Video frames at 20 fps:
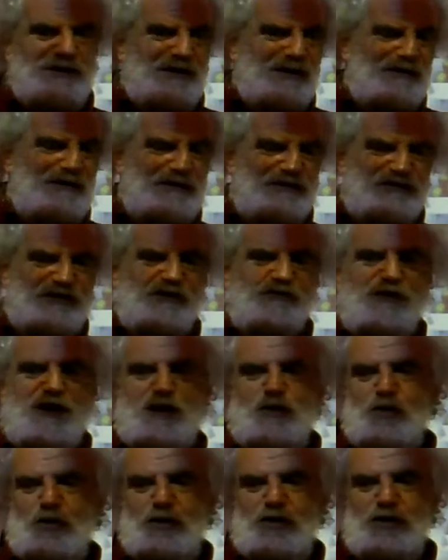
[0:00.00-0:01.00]
in the
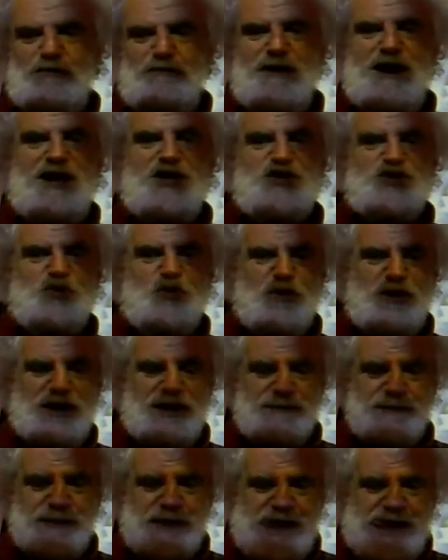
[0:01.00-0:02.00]
centigrade world, minus 20.
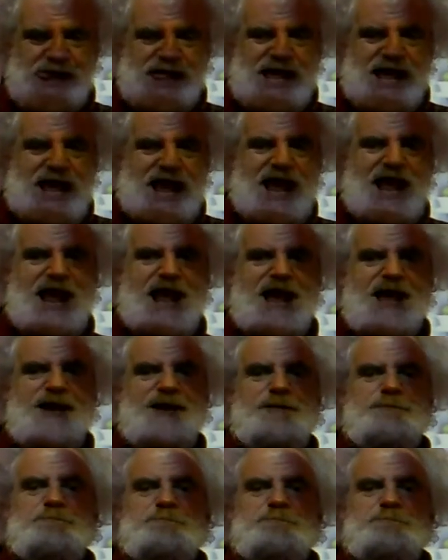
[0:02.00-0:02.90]
And